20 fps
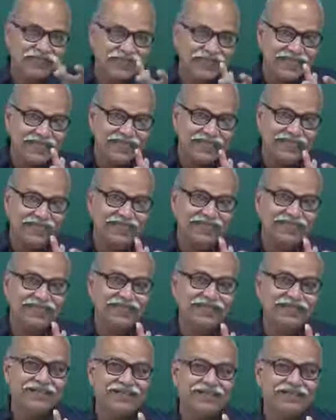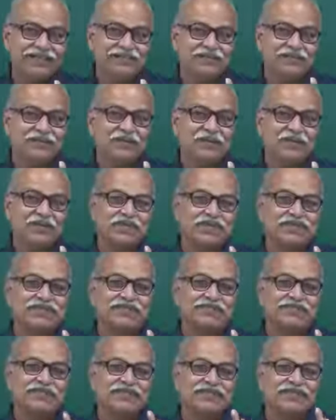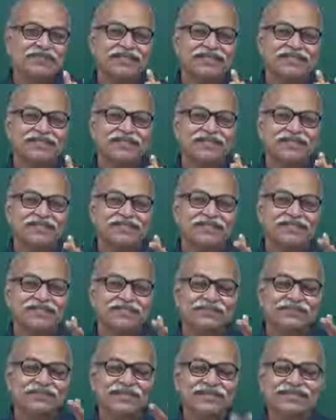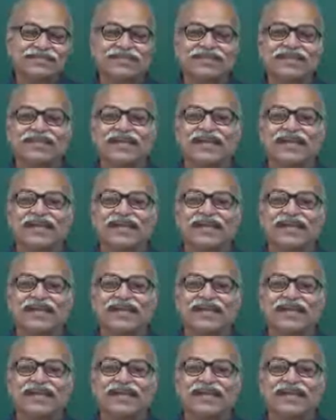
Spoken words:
single volt, one single unit,